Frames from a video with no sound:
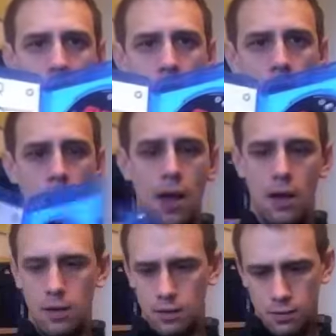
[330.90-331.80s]

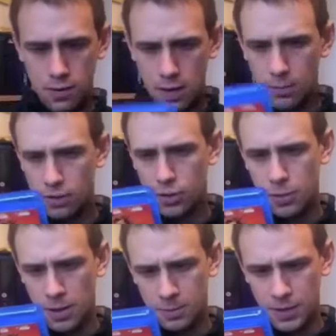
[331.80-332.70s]
I'm not sure
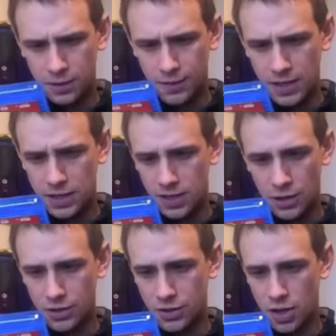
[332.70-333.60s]
about the special features. I
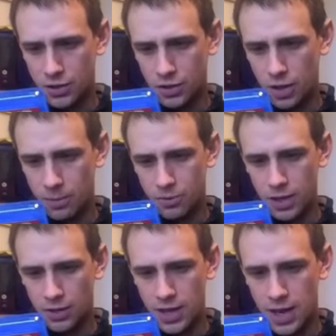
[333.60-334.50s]
know there's an audio
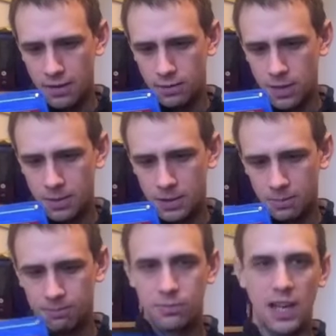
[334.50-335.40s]
commentary on there and maybe
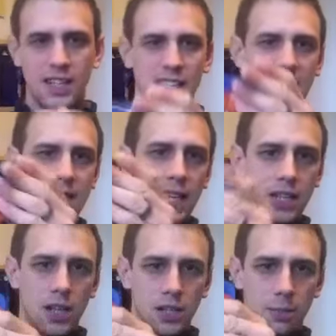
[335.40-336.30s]
some kind of deleted
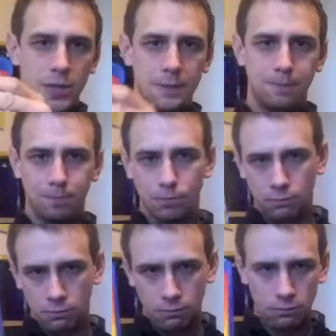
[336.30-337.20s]
scenes or something.
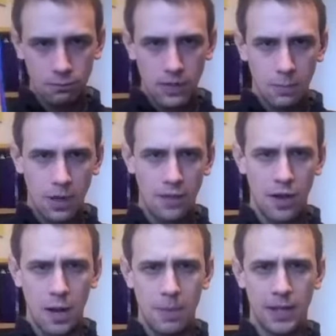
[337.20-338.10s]
But I
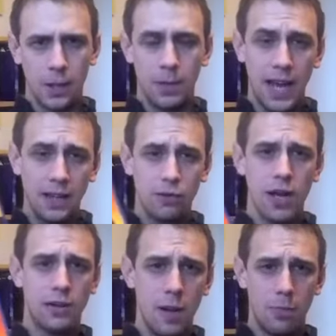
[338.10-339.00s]
thought I'd pick it up. Again,
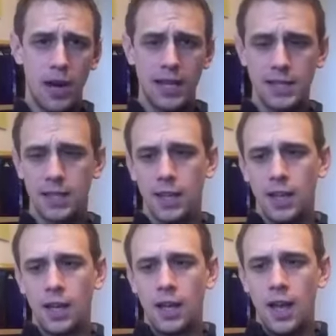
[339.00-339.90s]
great price.
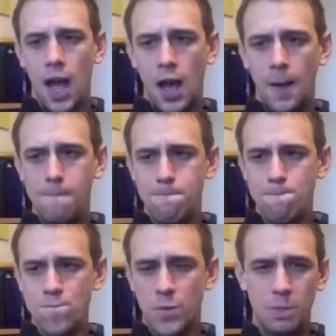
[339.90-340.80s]

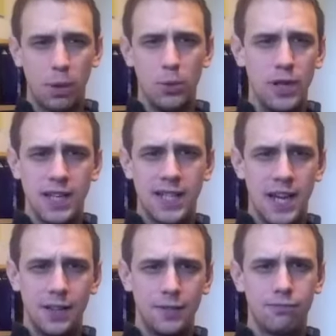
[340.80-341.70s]
With the Blu-rays
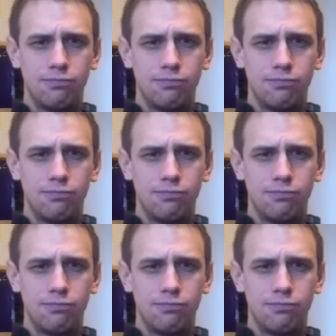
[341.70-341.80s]
kind of